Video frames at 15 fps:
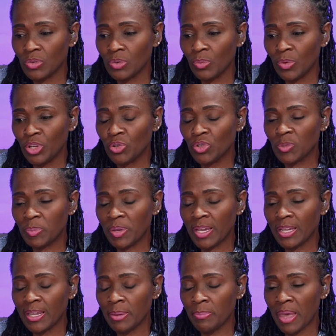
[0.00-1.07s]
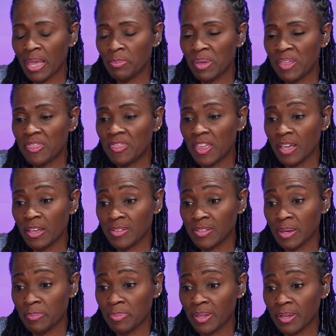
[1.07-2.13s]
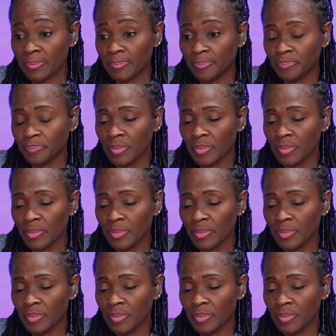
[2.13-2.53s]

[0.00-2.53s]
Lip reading: when you're speaking, it made me think of something.